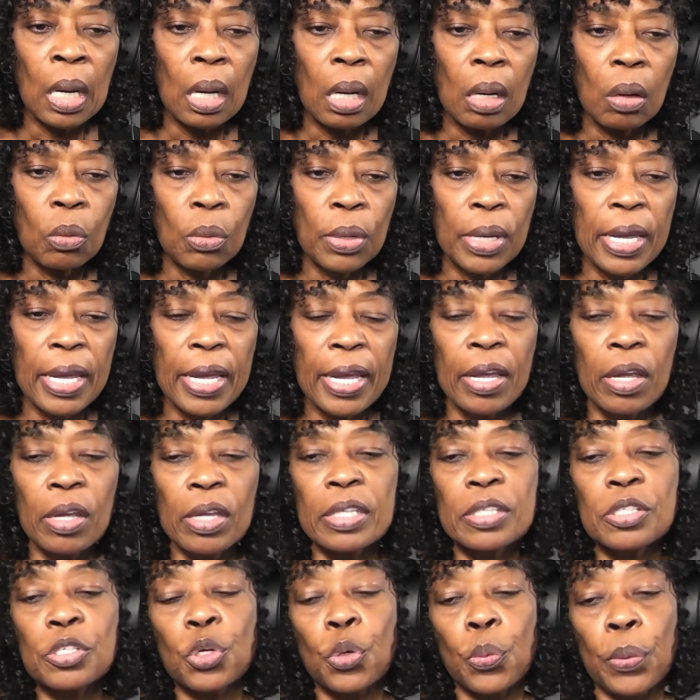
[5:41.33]

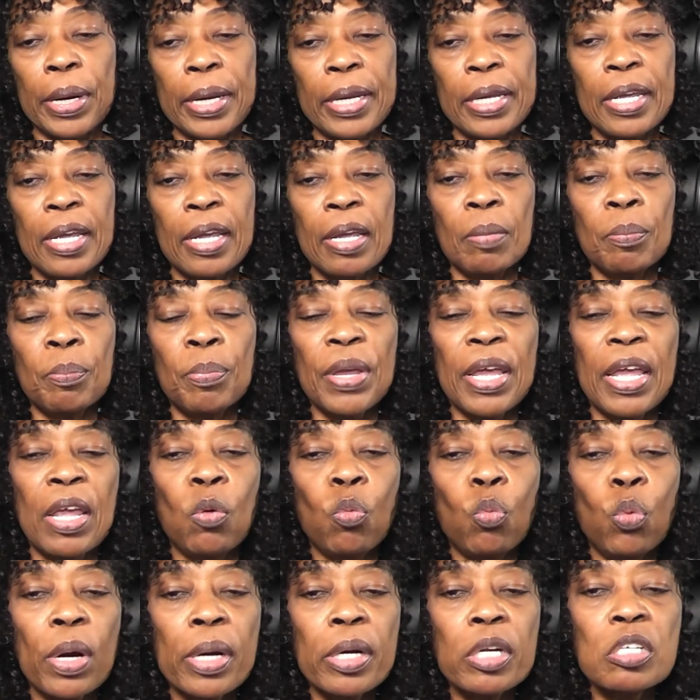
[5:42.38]
Okay, it's a great
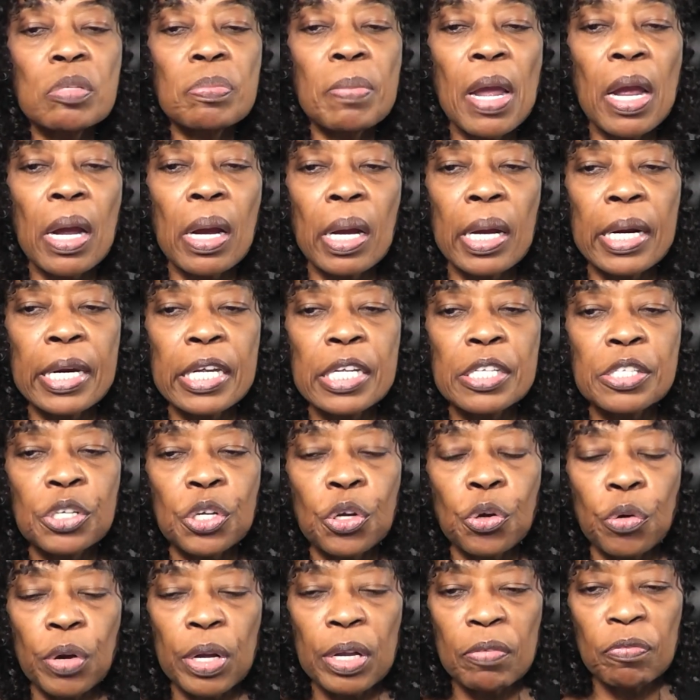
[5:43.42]
campaign. Where does my audience
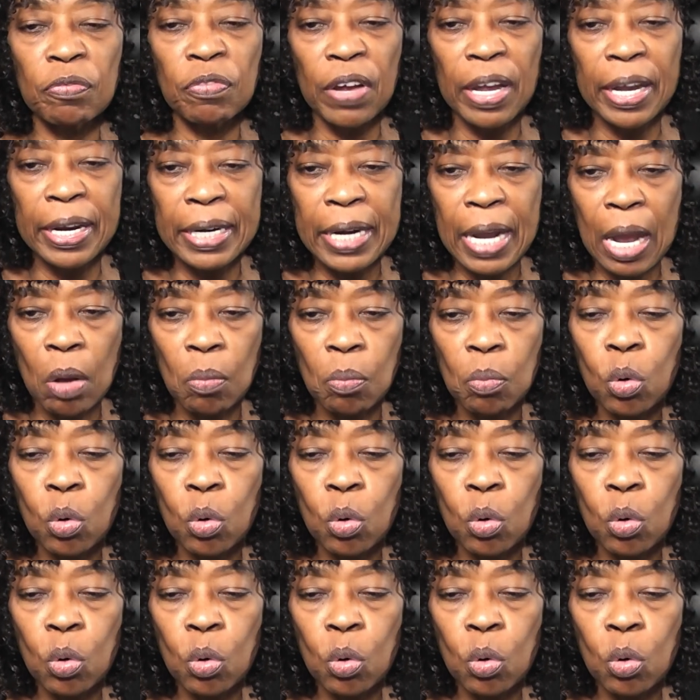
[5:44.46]
go and find out